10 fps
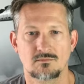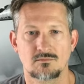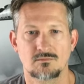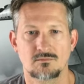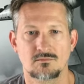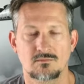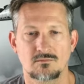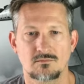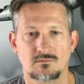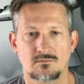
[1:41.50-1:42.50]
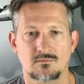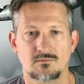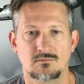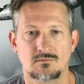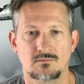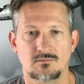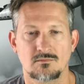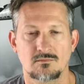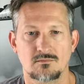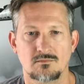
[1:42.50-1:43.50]

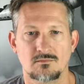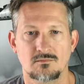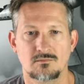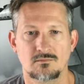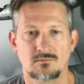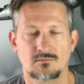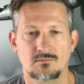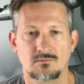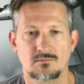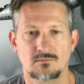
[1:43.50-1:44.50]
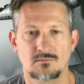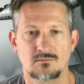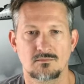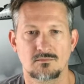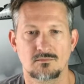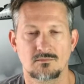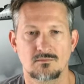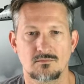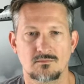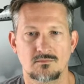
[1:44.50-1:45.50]

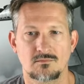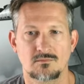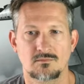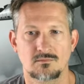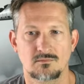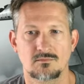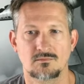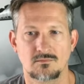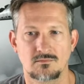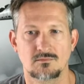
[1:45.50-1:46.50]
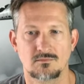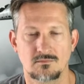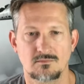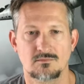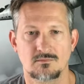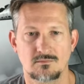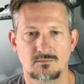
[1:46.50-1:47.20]
(silent)